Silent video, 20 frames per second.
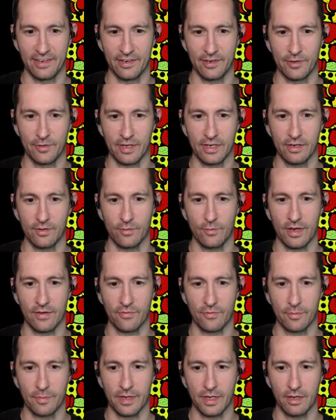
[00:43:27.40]
No, get
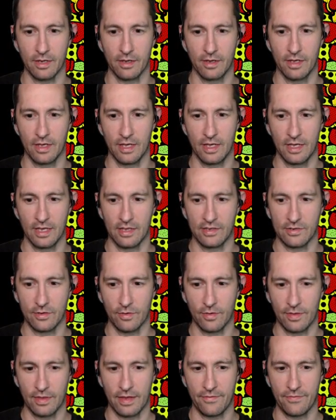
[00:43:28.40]
away from me.
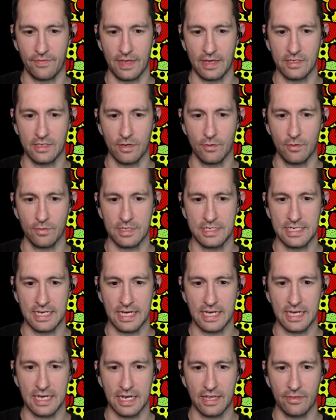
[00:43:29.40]
So if they don't
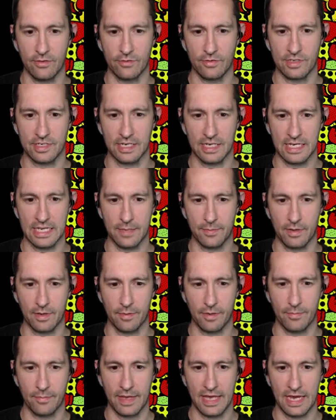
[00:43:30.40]
die, they're just going to keep
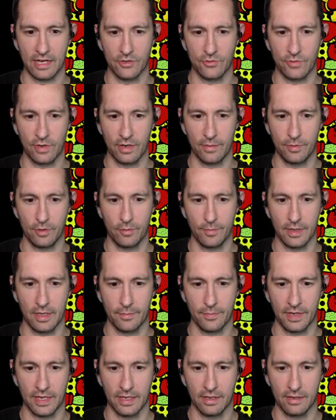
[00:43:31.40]
coming back and try to blow me
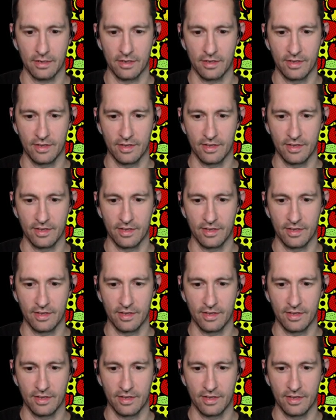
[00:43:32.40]
up again.